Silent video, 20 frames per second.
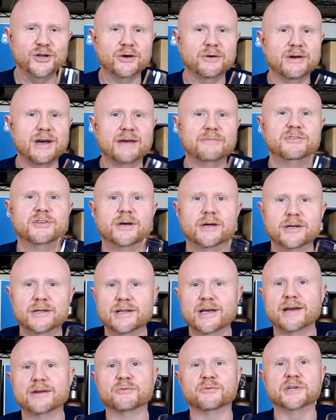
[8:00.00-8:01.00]
know, I've done a
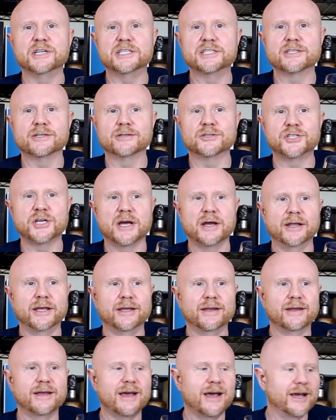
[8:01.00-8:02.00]
lot of research on
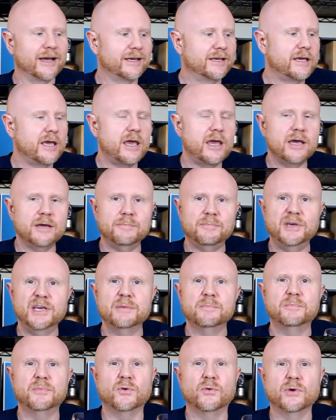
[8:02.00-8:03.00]
it. I can't
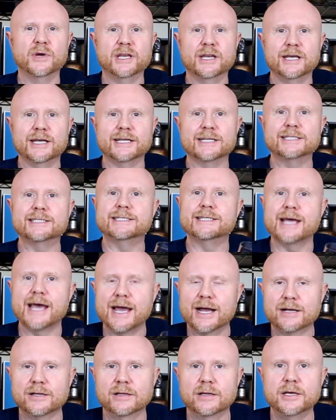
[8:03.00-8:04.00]
pinpoint
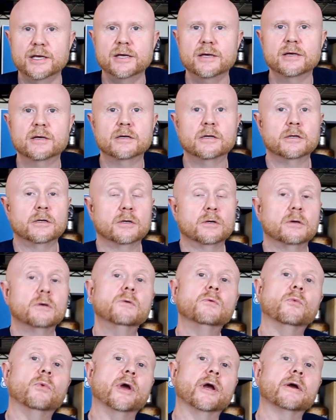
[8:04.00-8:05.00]
exactly
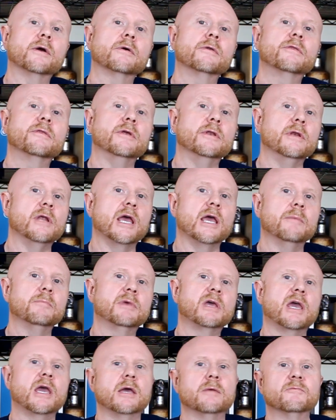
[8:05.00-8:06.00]
where the name
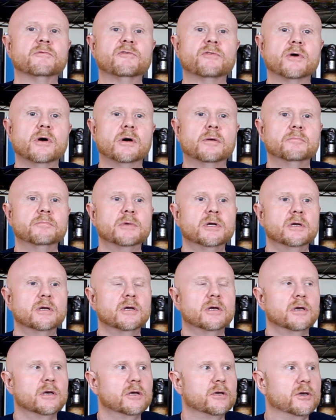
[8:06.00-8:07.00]
came from.
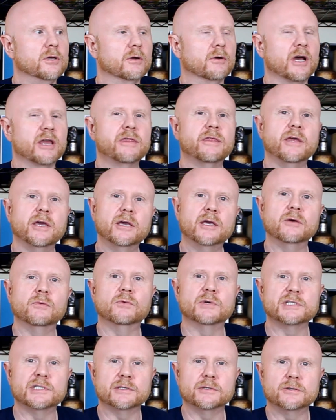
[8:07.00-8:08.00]
You know, I think it
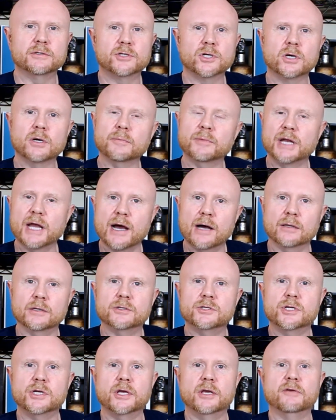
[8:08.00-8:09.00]
was a
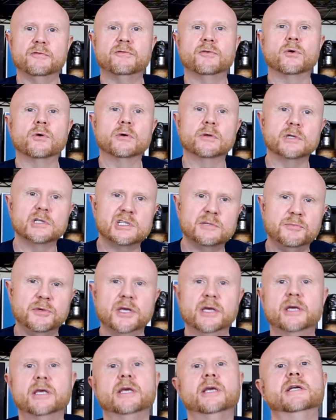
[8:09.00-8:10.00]
terminology for the
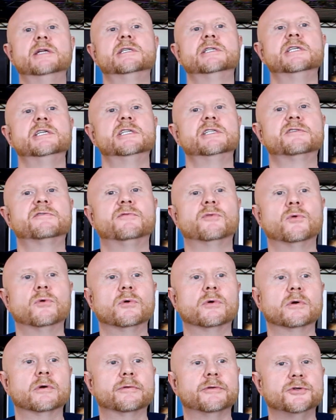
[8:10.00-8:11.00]
speakeasies,
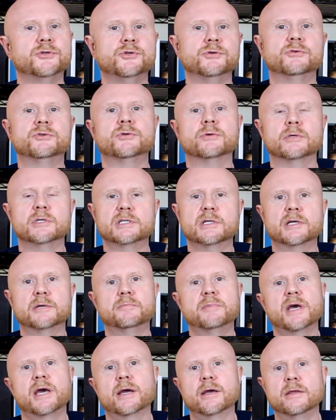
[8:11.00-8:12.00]
for the juke joints,
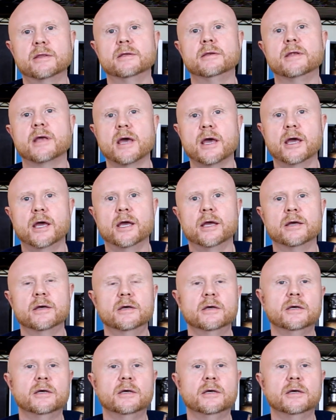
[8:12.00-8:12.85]
like back in the day